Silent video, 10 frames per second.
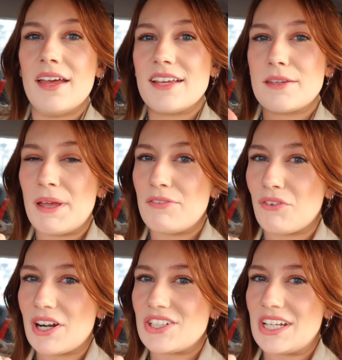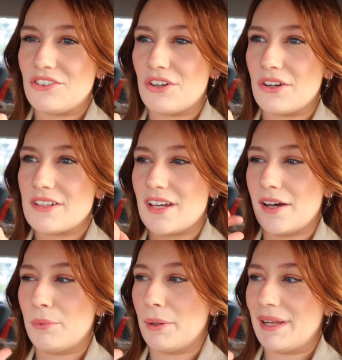It's a bit of a rushed intro because
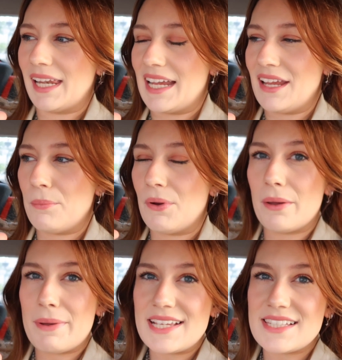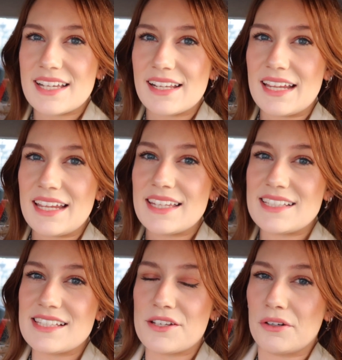we're a bit late, but basically
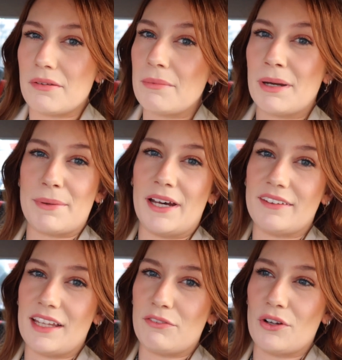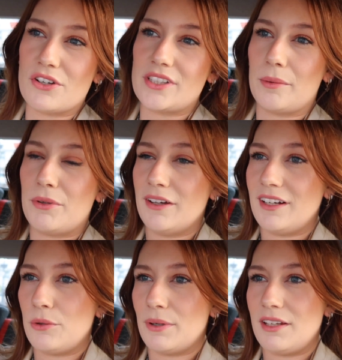this is going to be my birthday vlog. So I'm
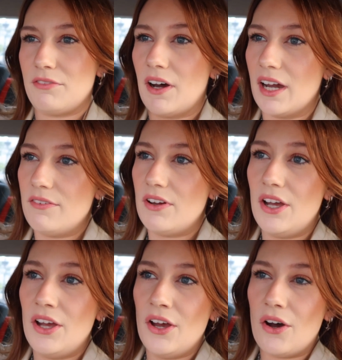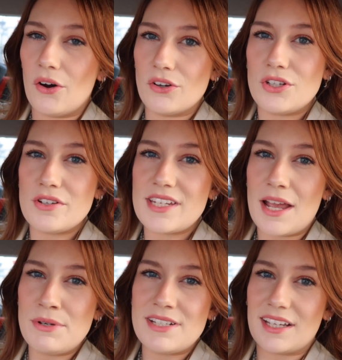turning 25 on
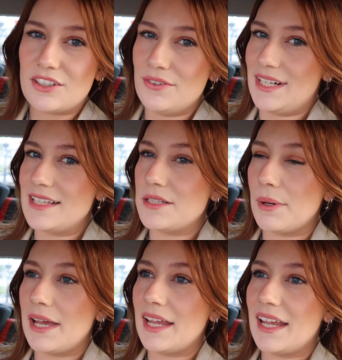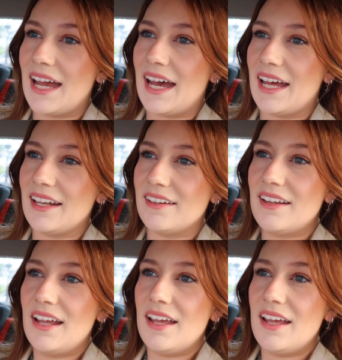Tuesday, which is like 2 days away, and